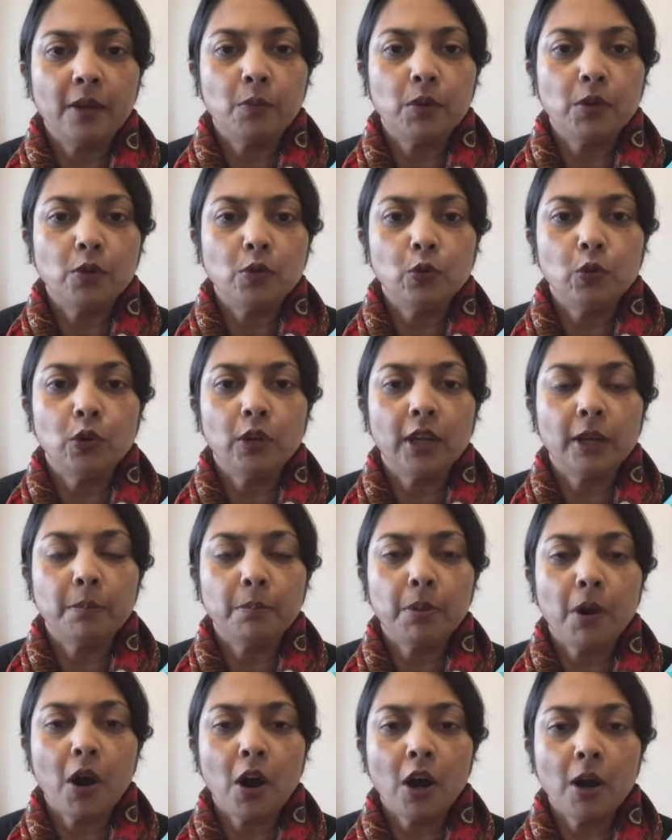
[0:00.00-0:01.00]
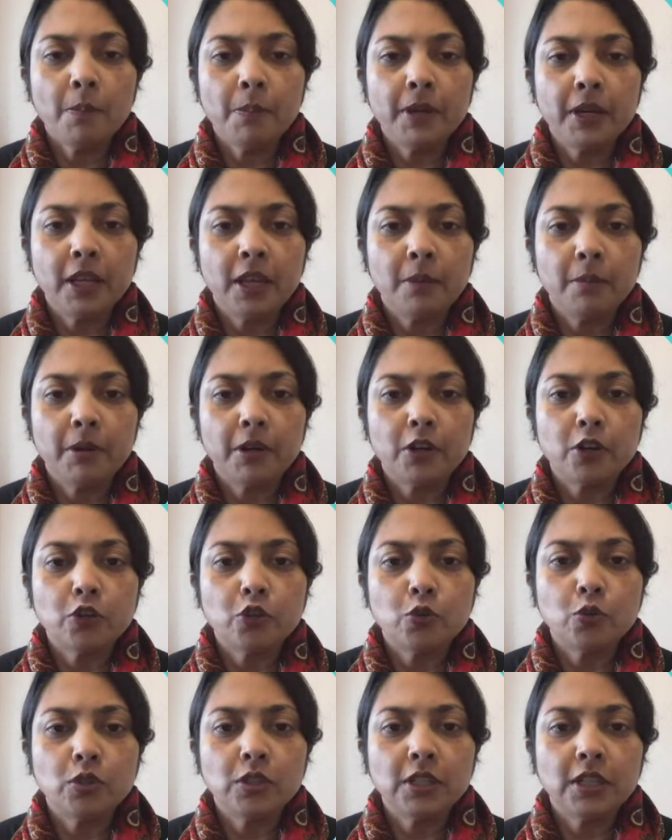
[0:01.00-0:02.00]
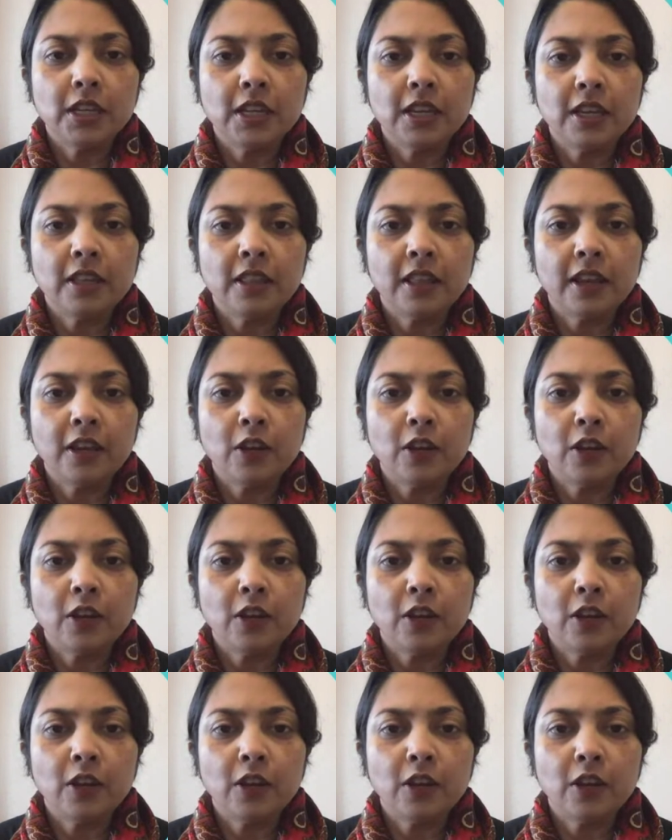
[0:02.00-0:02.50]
when you look at PARP inhibitors, you see that,